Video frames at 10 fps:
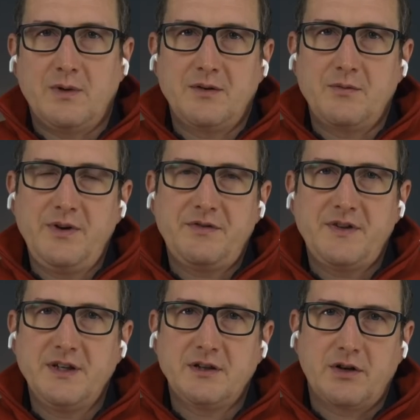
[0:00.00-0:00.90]
Well, we've
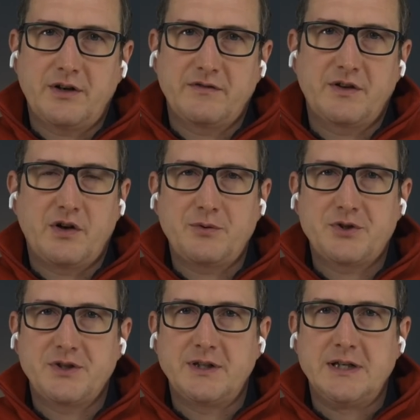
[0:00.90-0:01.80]
seen a lot of
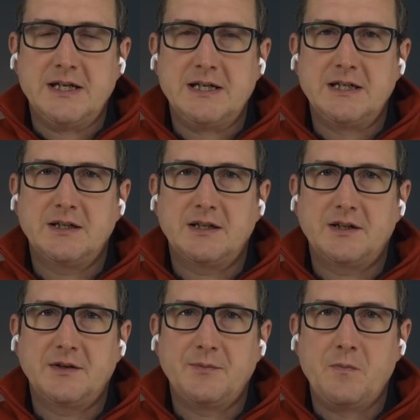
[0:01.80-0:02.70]
adoption
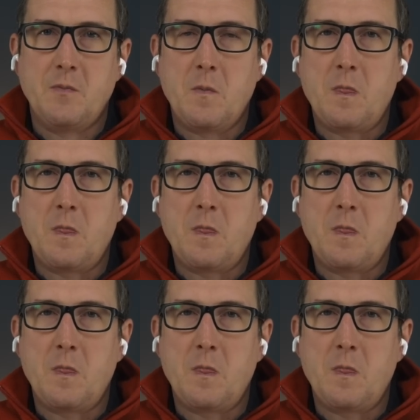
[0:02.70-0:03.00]
um,